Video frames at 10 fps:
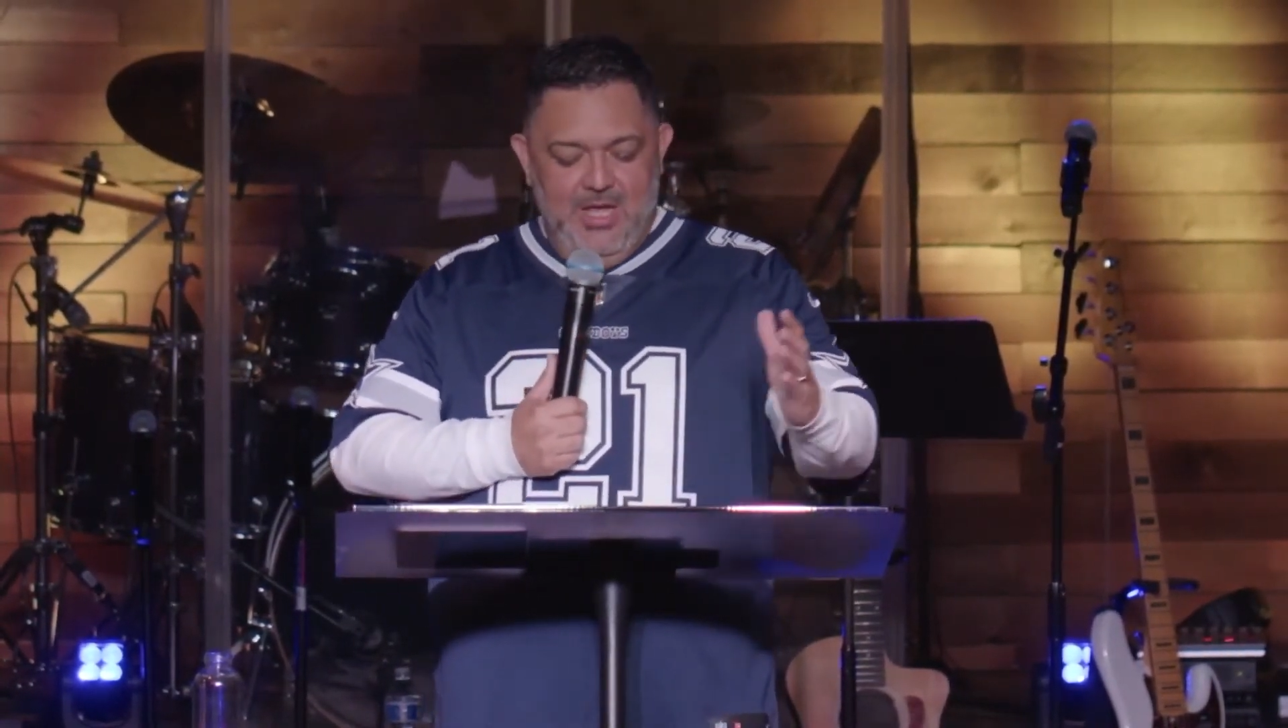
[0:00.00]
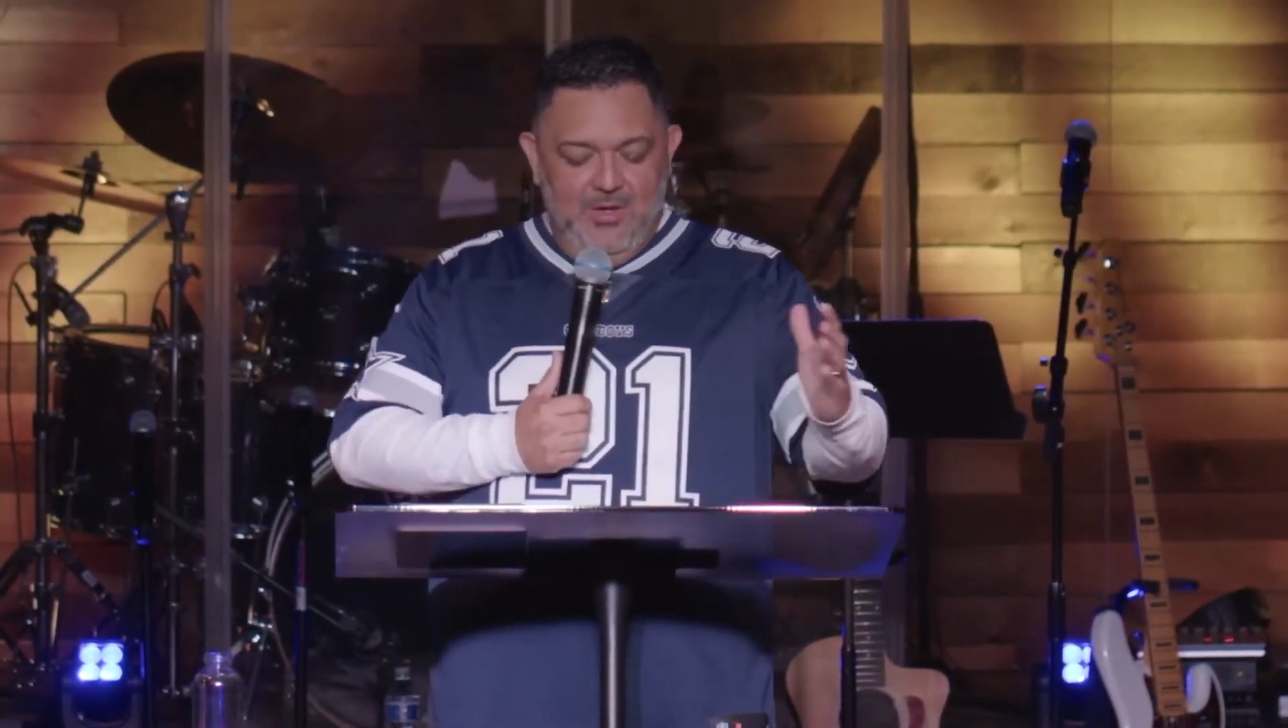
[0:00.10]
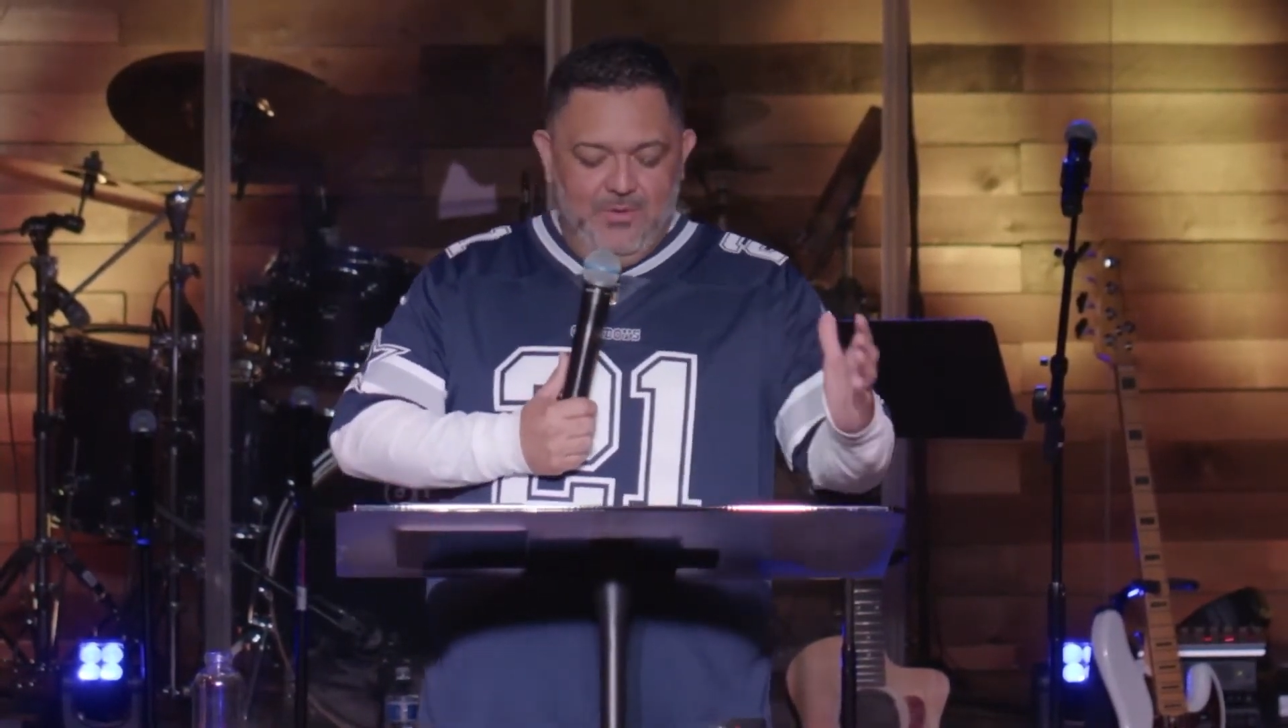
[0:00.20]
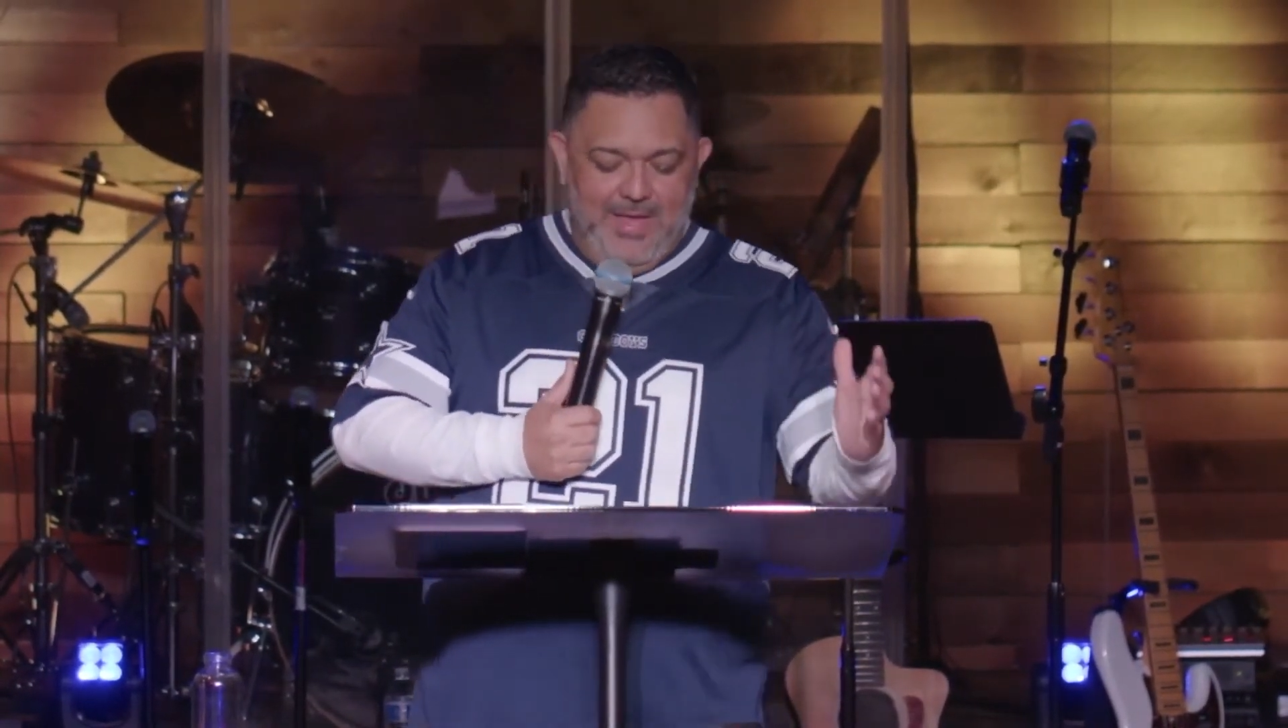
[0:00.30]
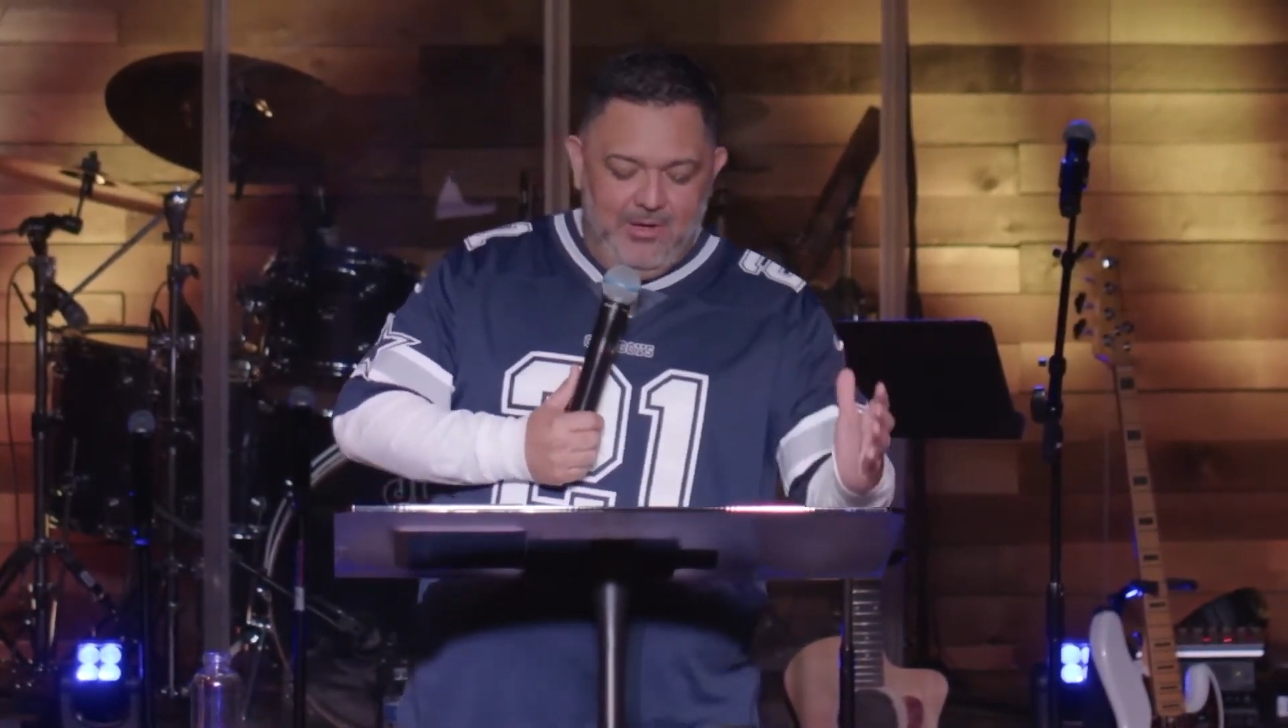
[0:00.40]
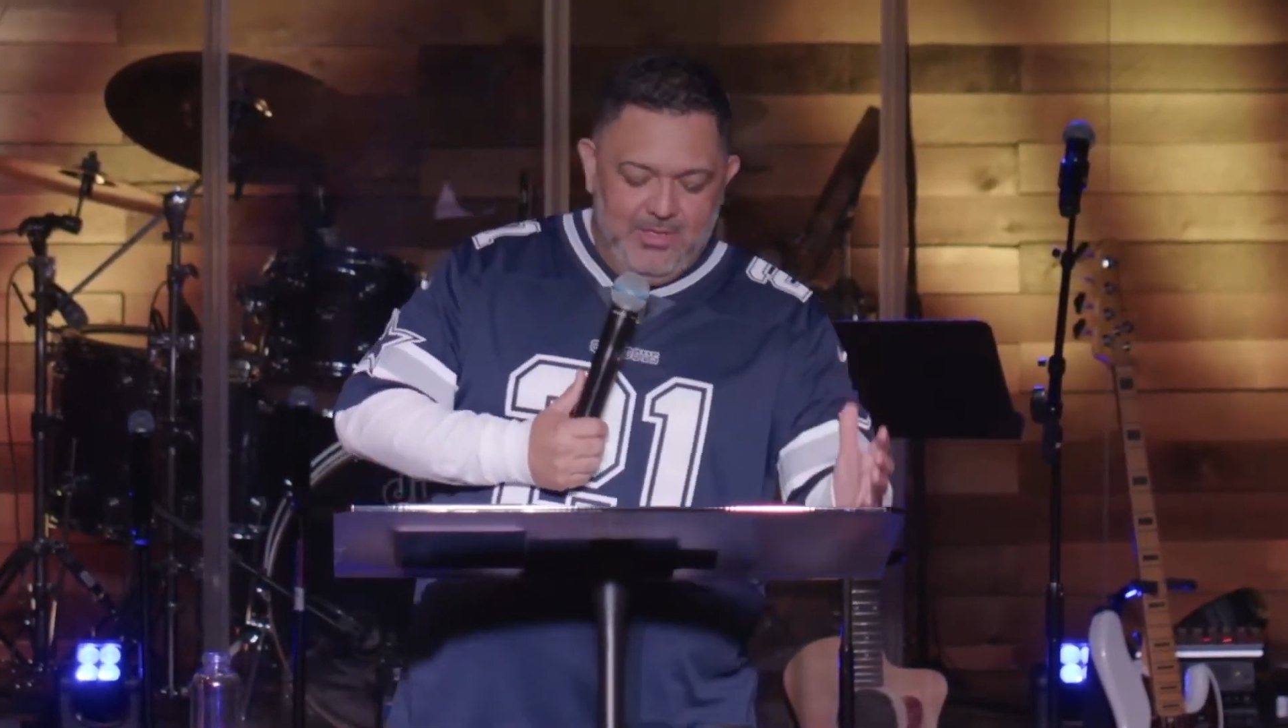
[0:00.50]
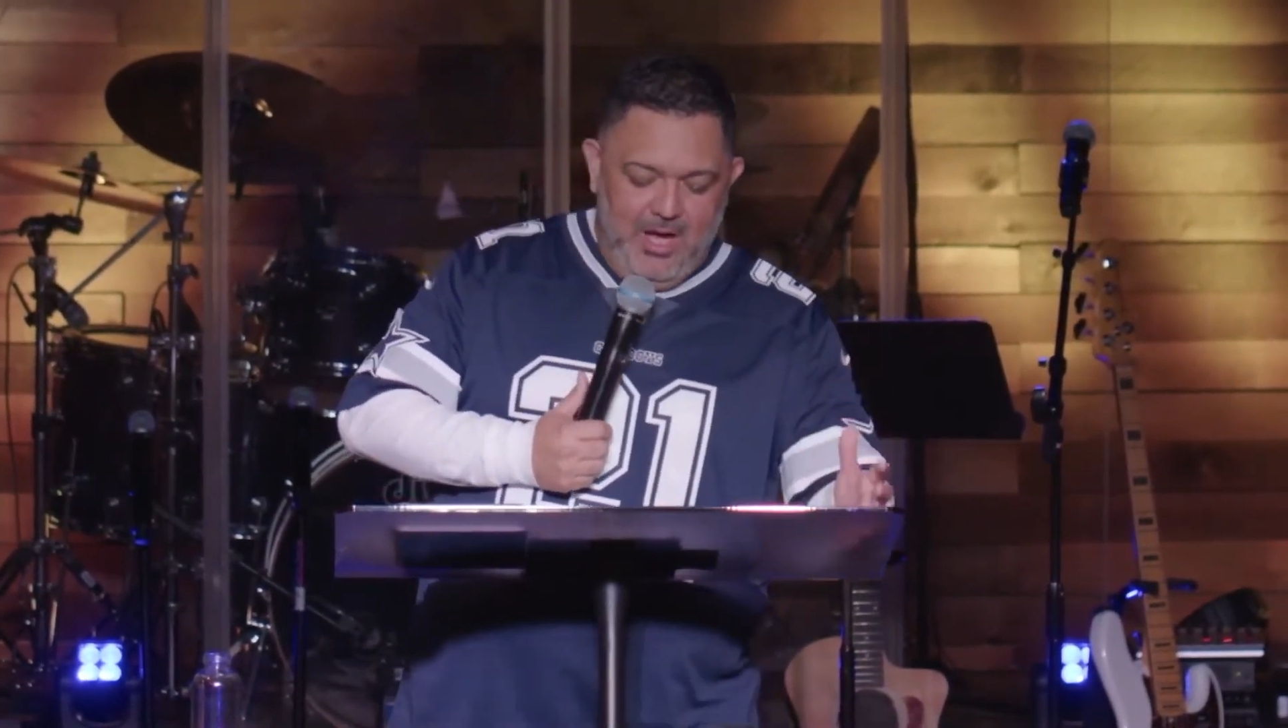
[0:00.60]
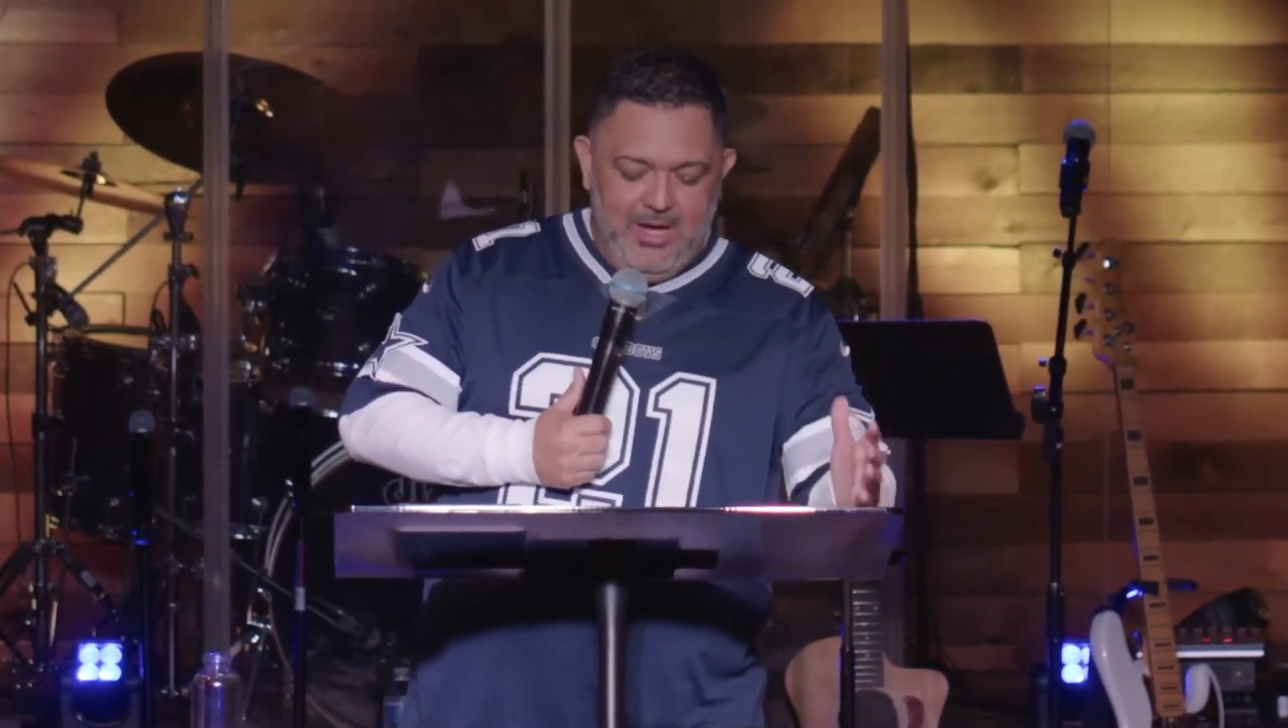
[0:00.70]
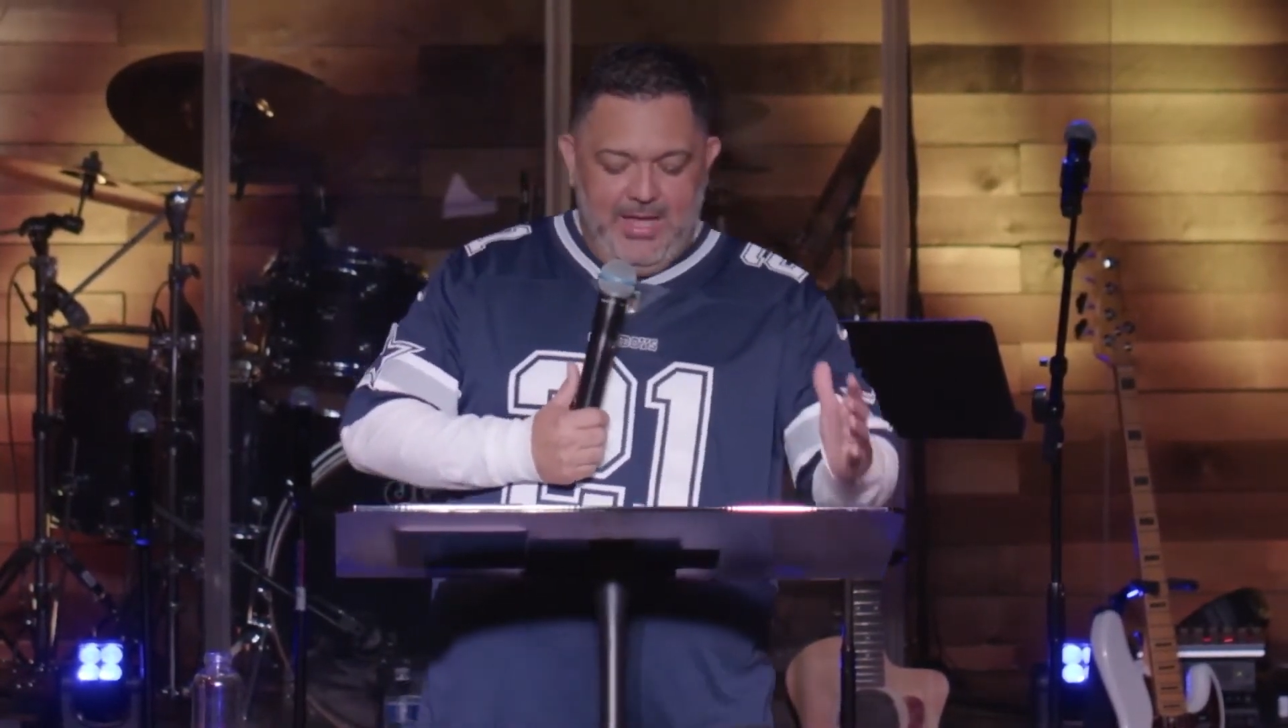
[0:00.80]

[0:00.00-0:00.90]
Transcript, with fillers: without God.